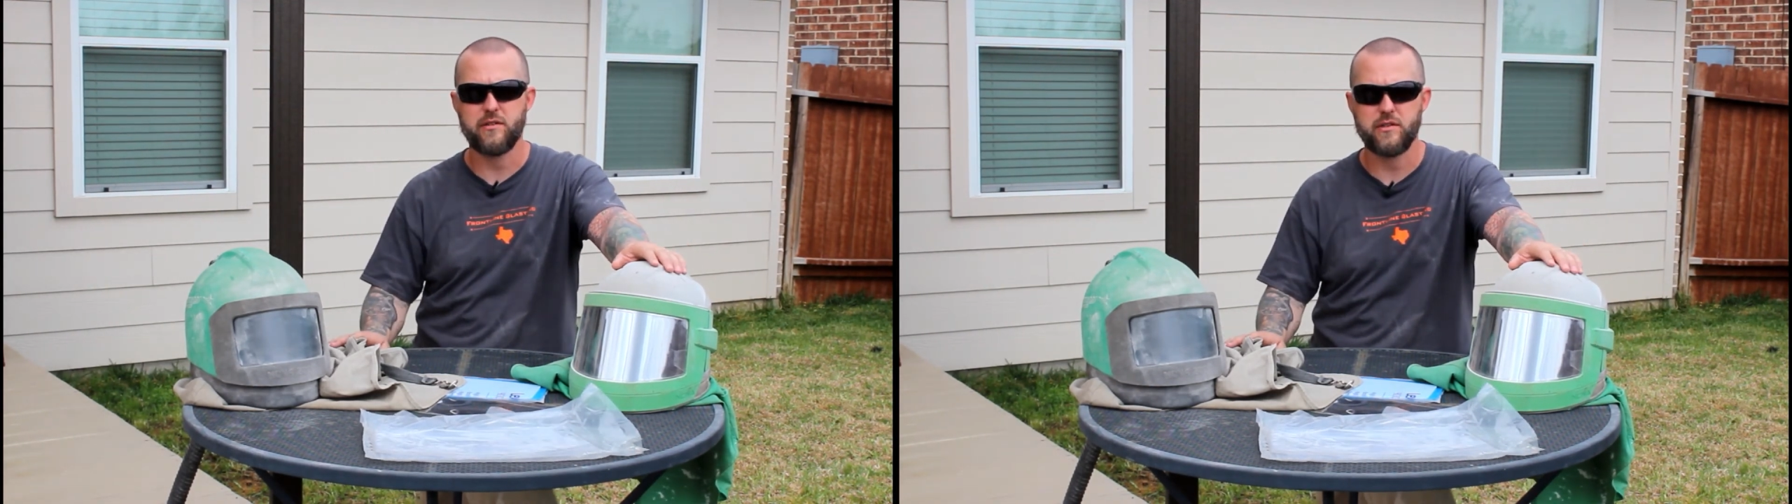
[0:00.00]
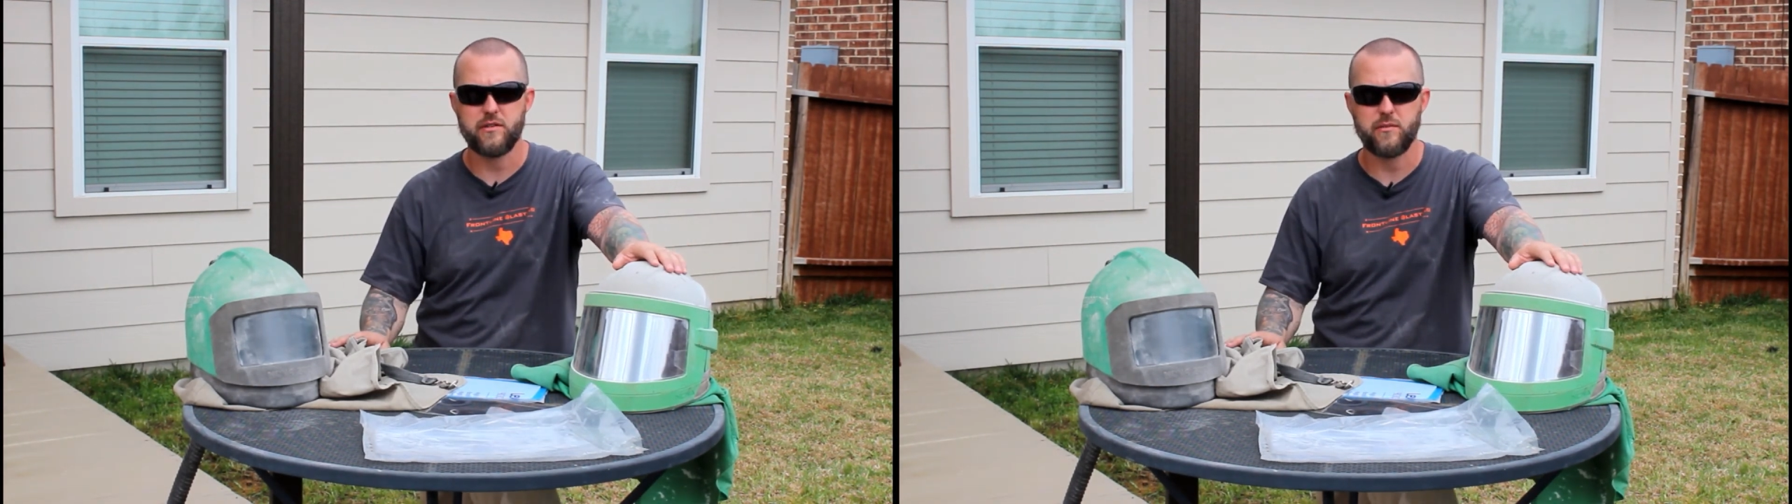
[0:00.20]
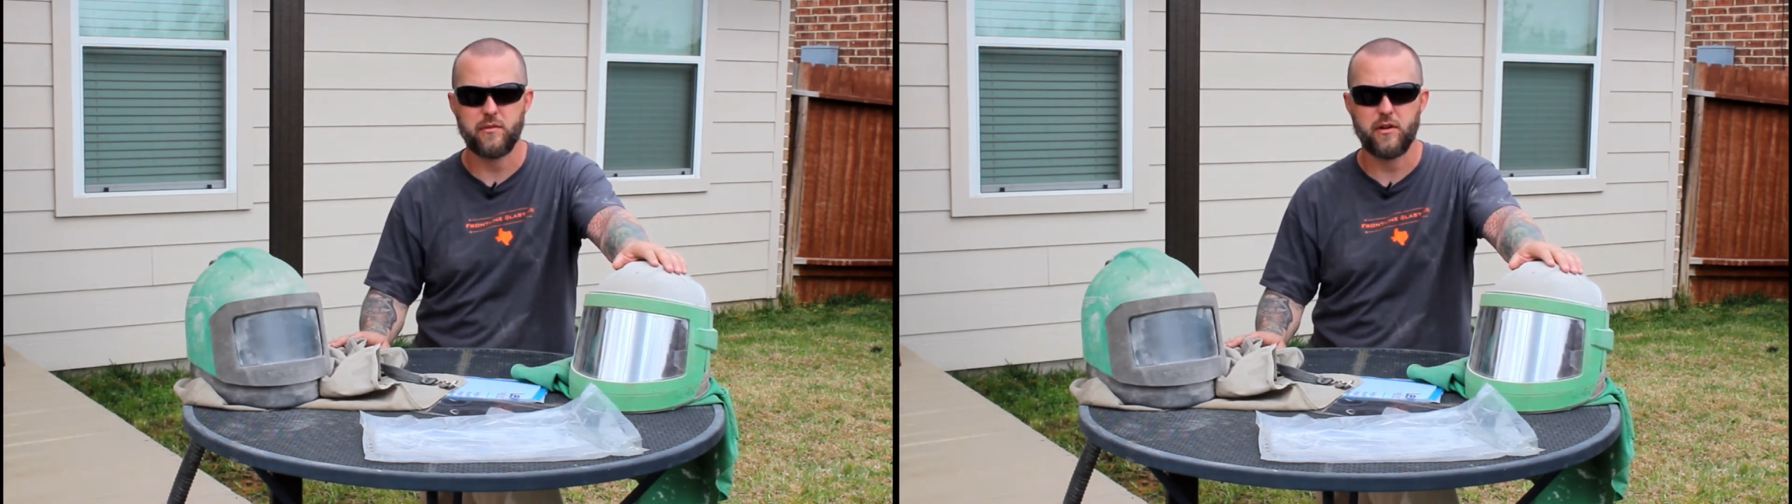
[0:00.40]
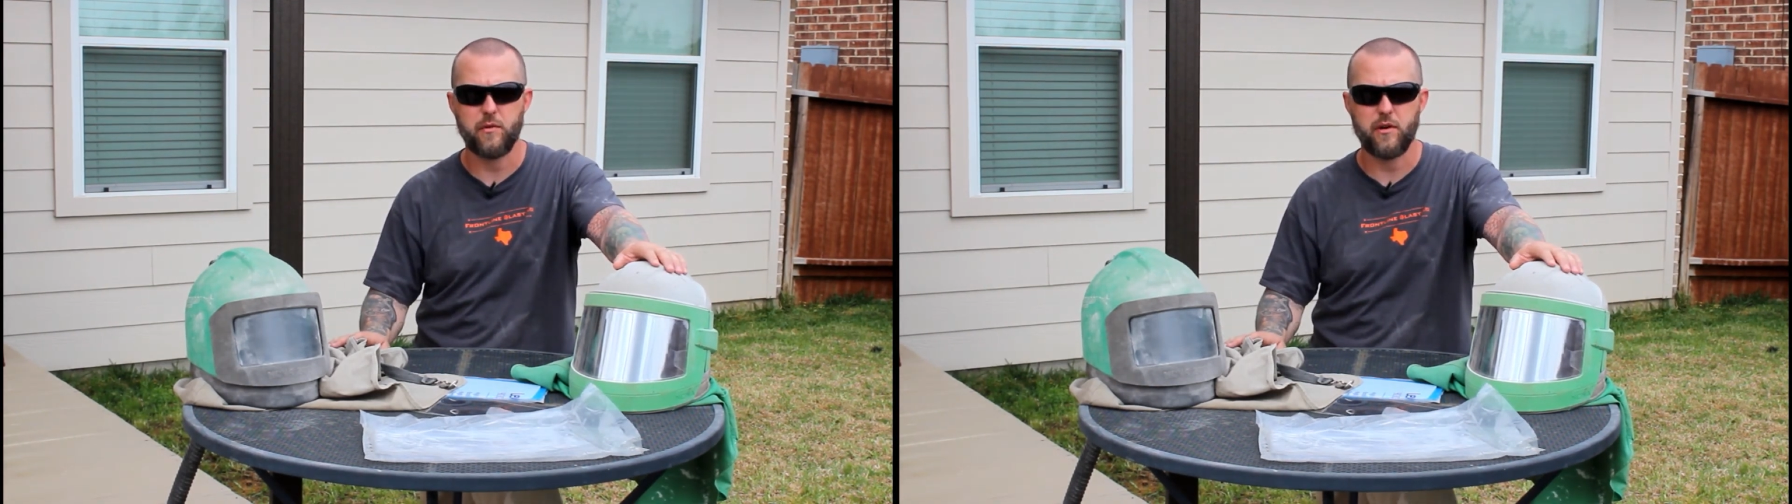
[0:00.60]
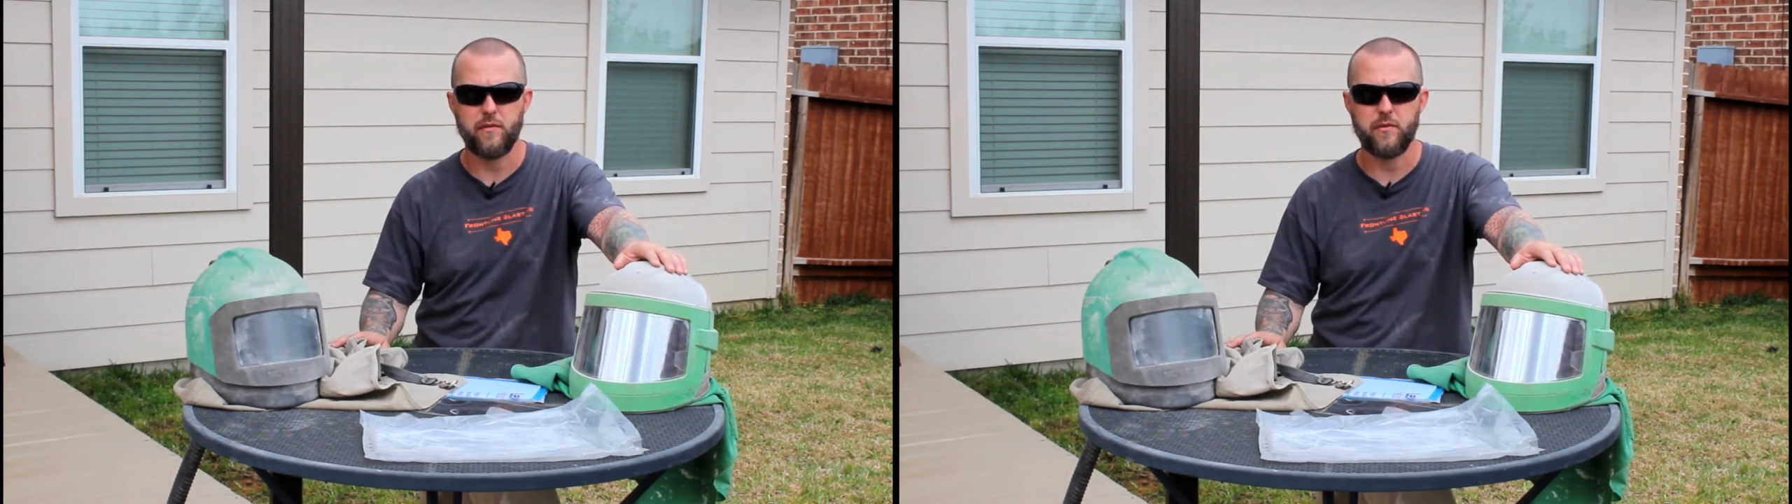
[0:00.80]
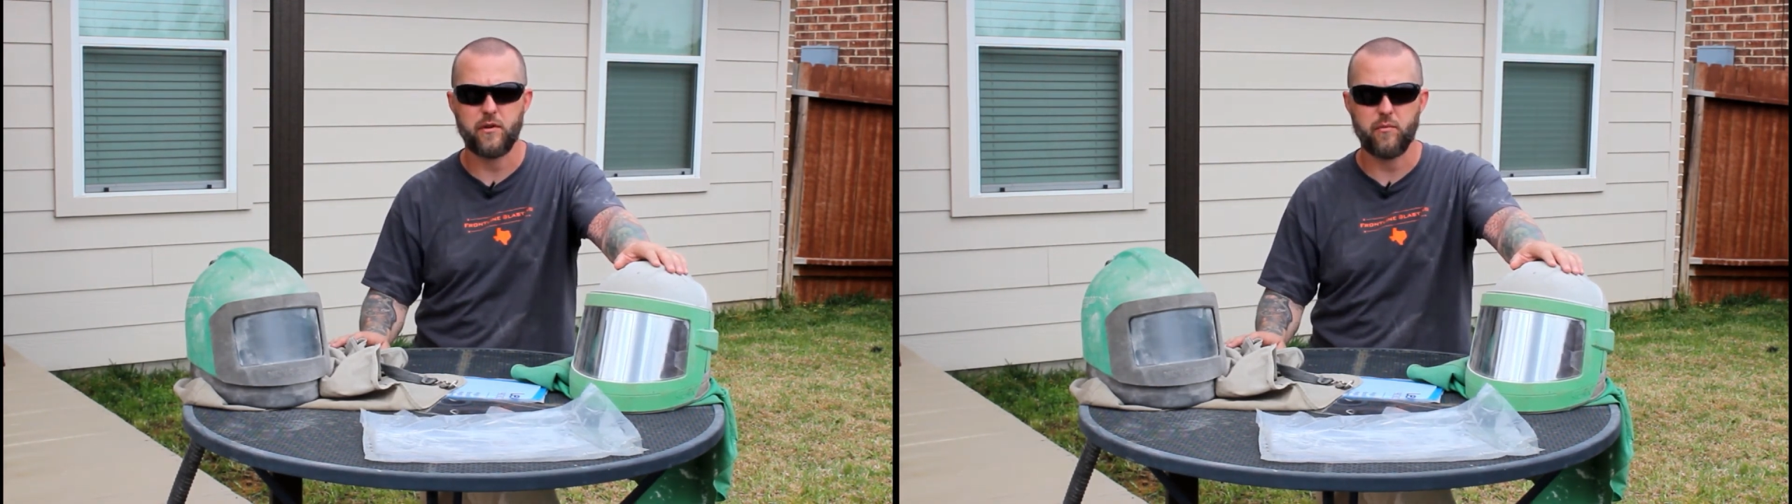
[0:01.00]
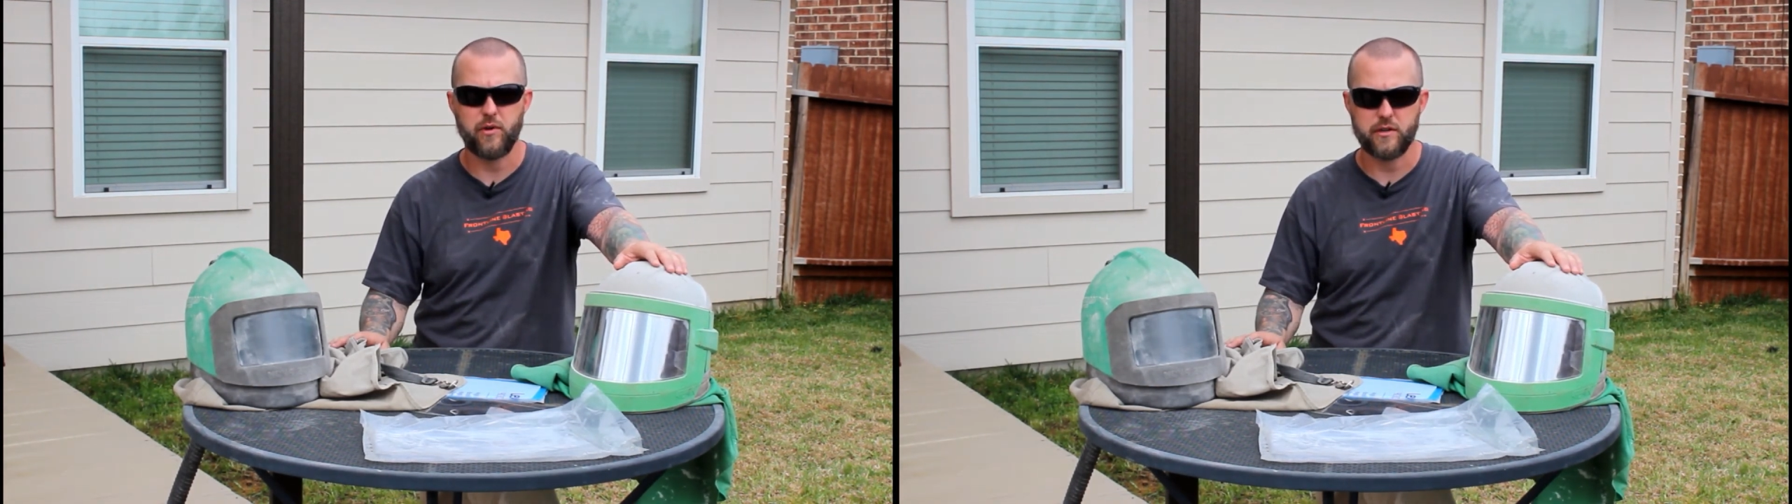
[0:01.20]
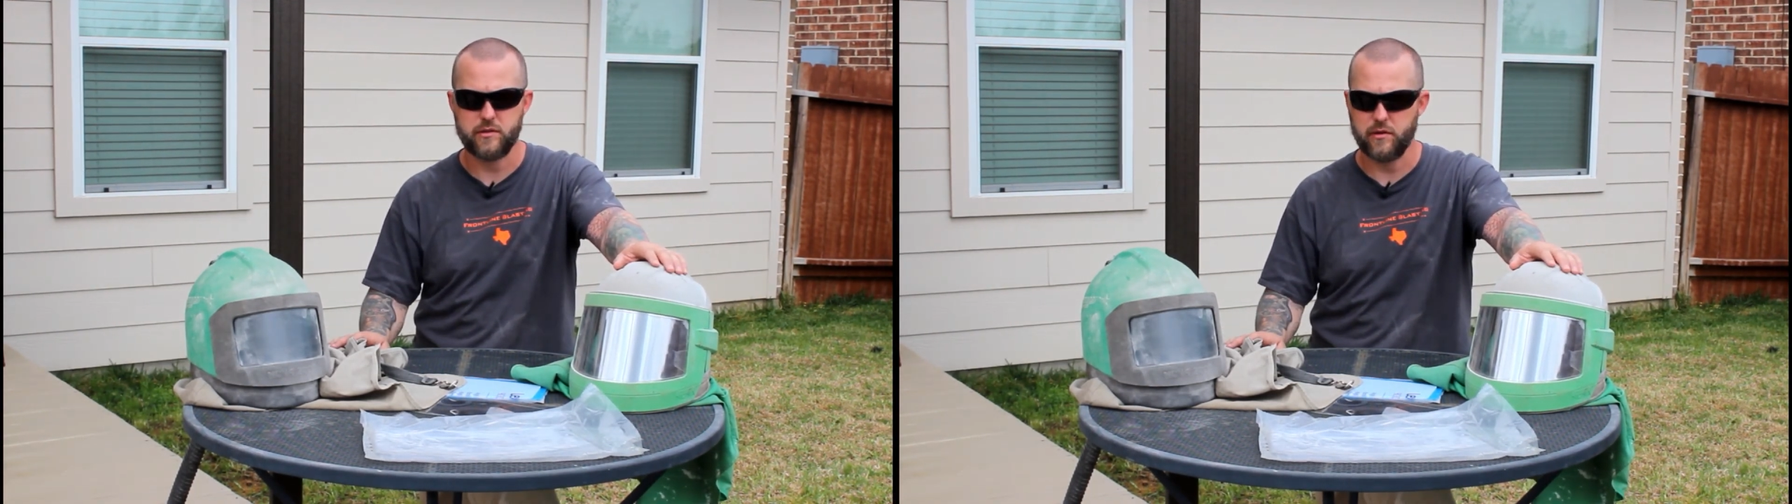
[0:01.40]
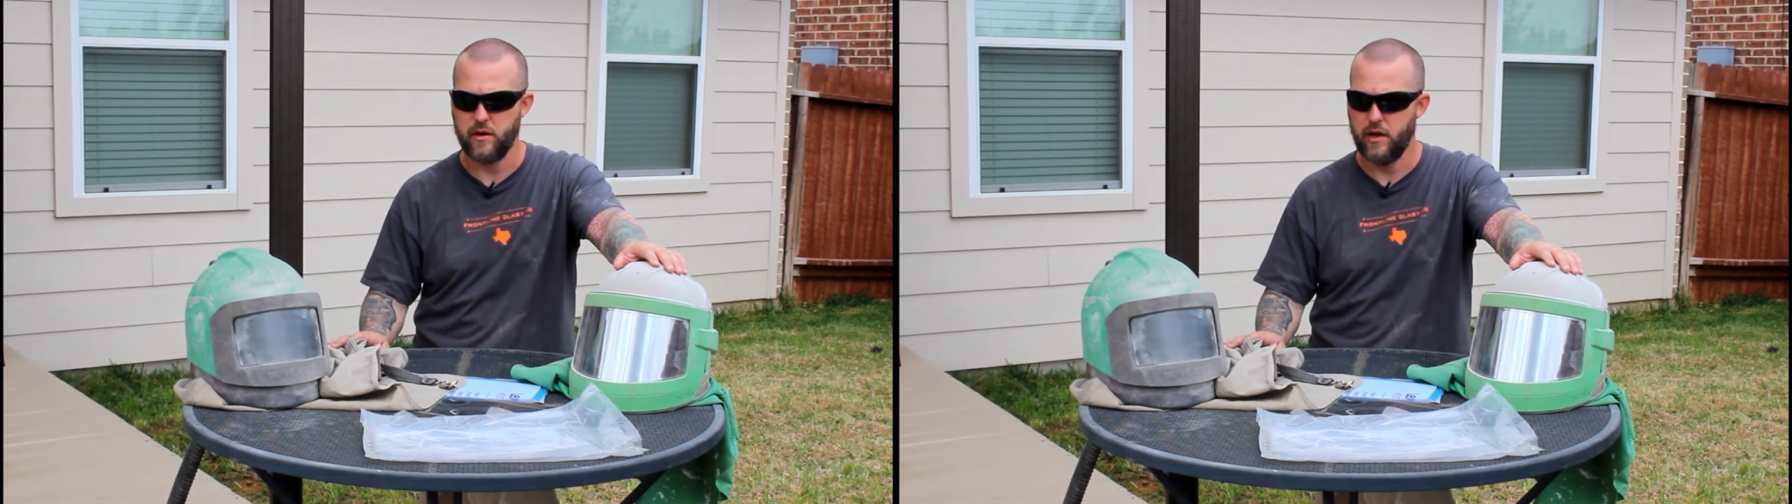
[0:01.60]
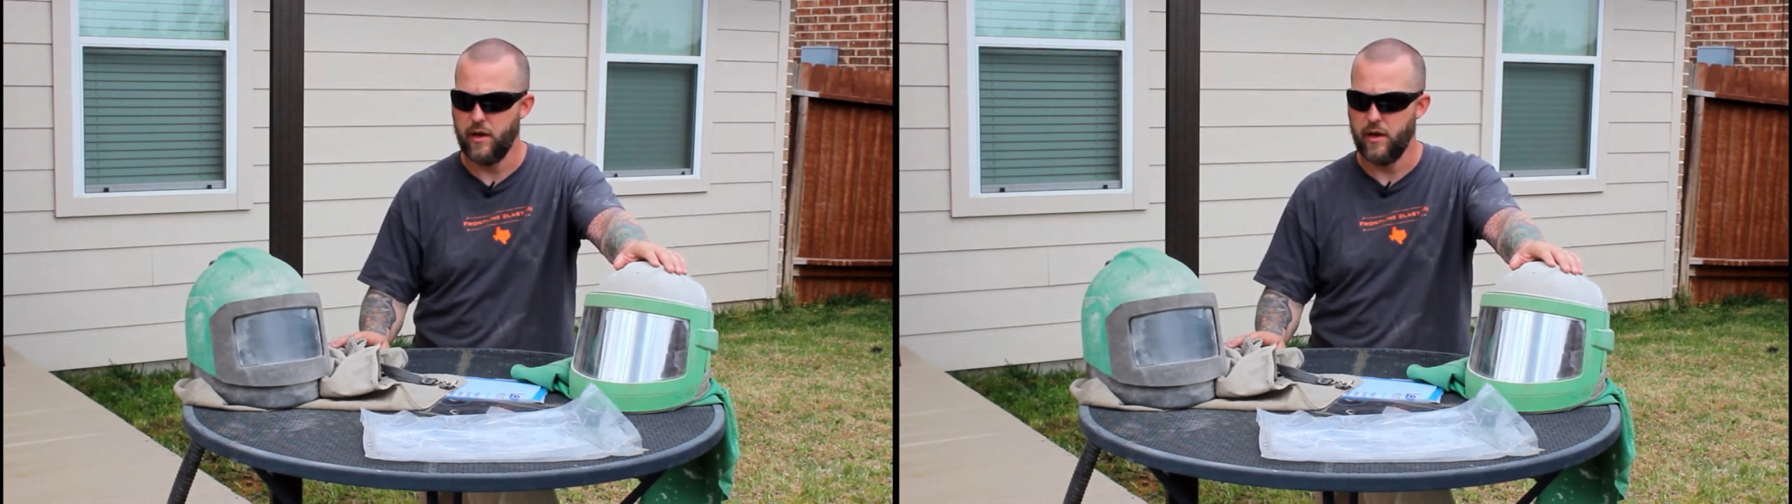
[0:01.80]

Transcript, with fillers: system coming off your compressor.